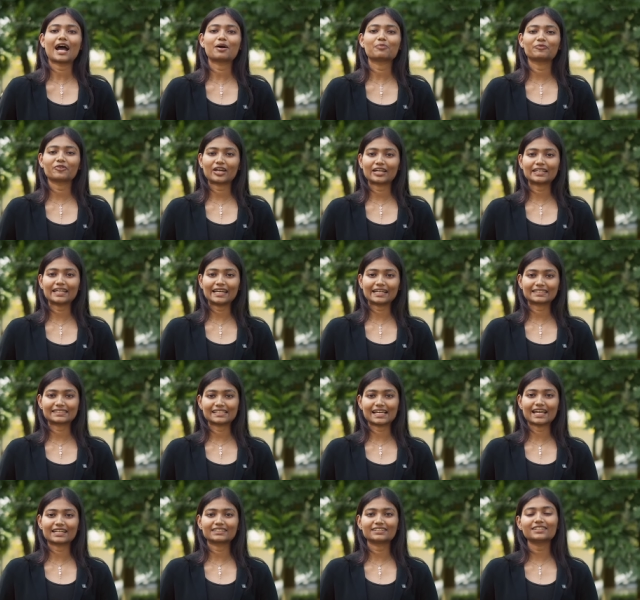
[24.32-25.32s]
I'm very
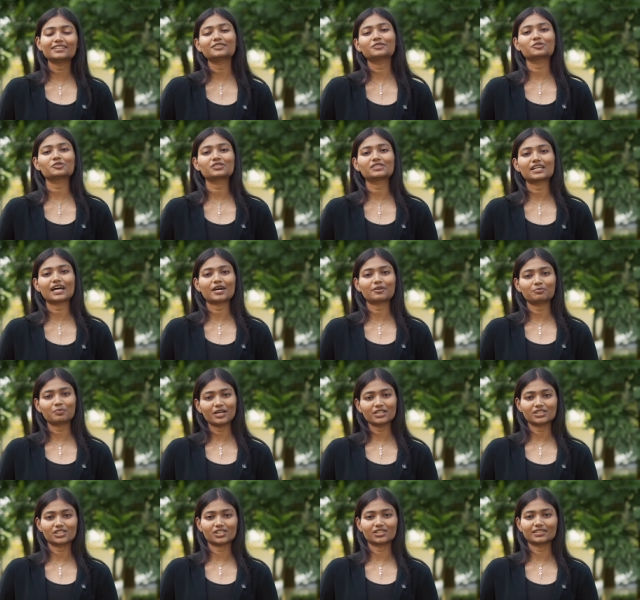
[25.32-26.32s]
excited to start
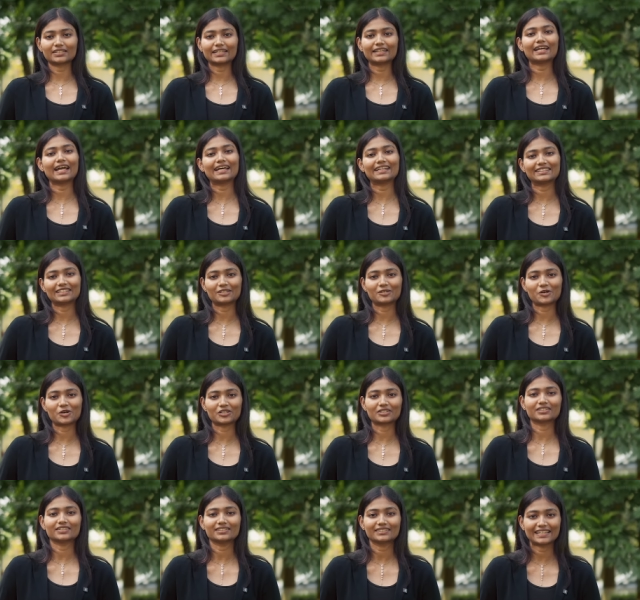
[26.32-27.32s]
my journey at
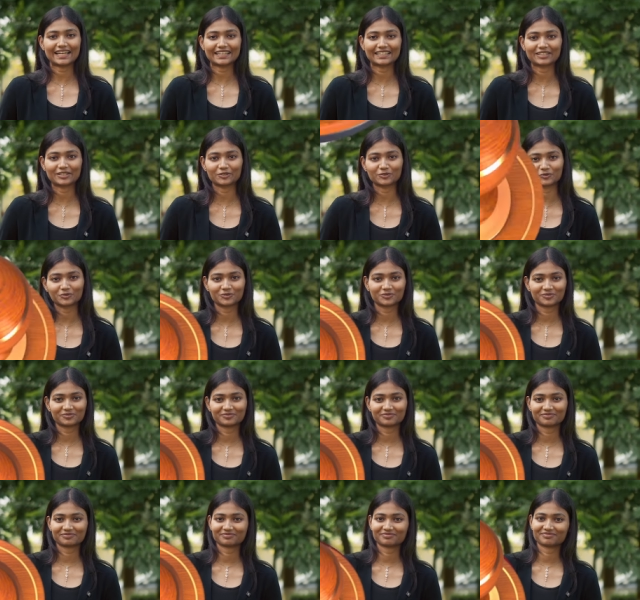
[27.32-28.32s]
Deloitte. Thank
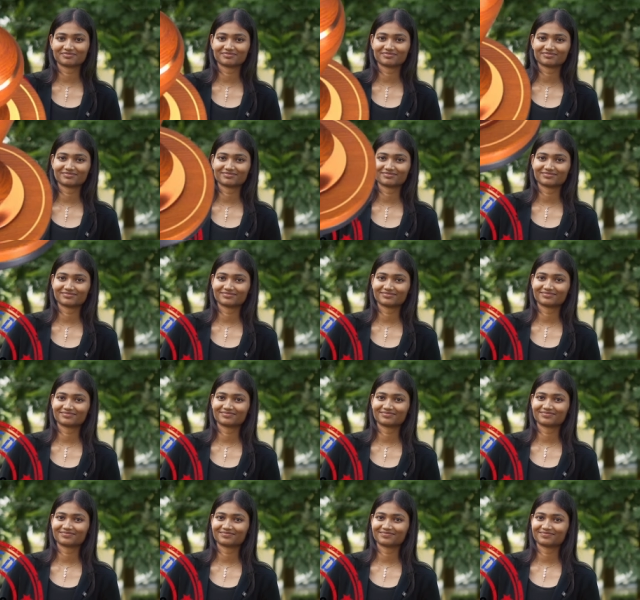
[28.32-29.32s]

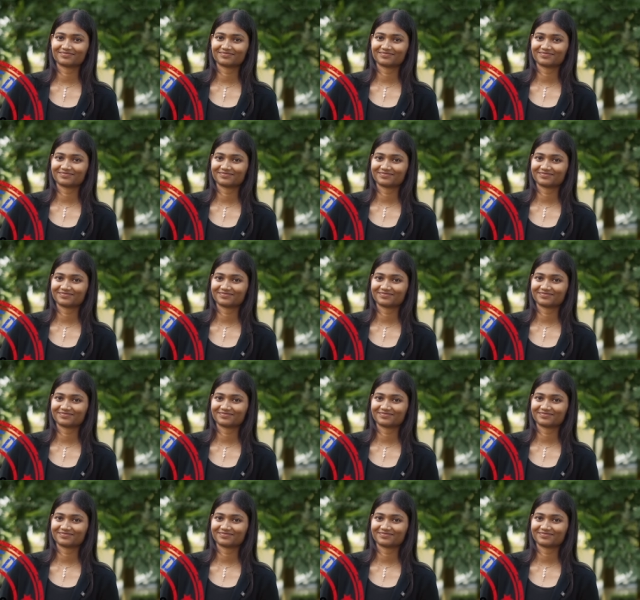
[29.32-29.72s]
you.